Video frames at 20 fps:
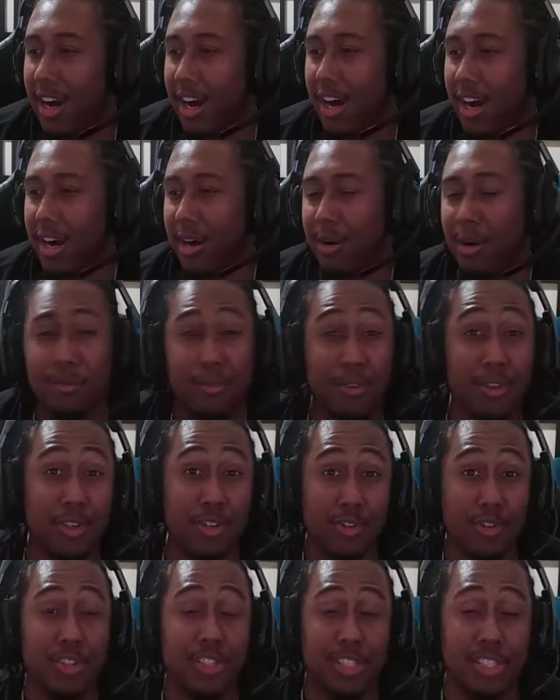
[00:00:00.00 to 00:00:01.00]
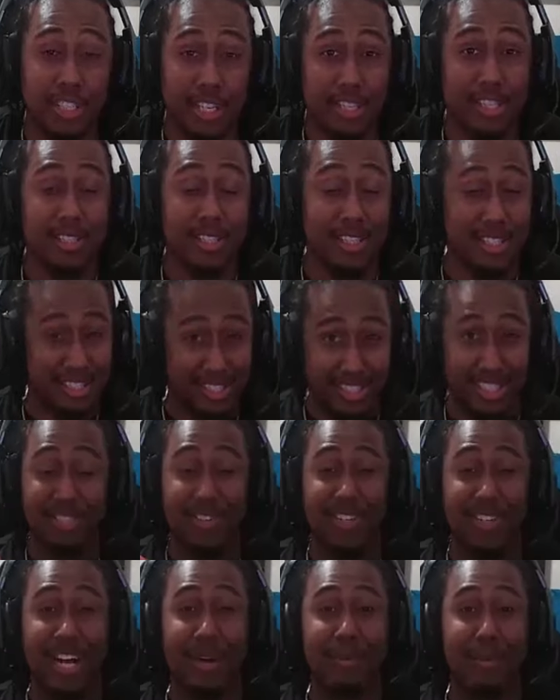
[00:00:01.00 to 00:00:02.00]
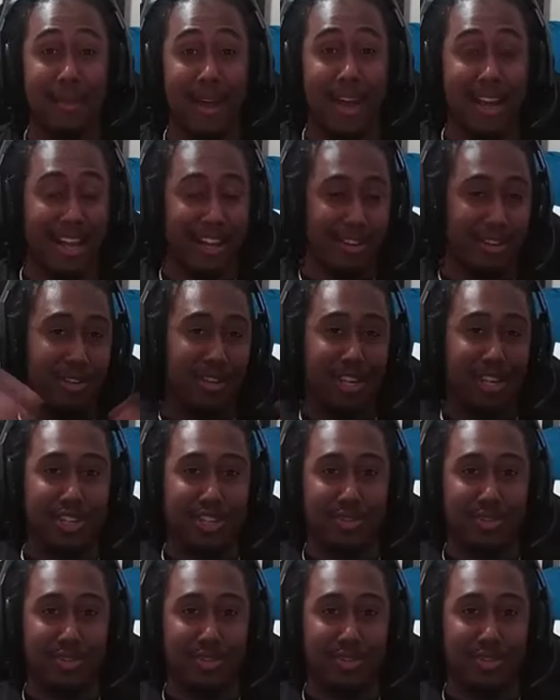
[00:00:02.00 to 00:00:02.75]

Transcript: Uh, hopefully you enjoyed the skits because skits are coming back. I know you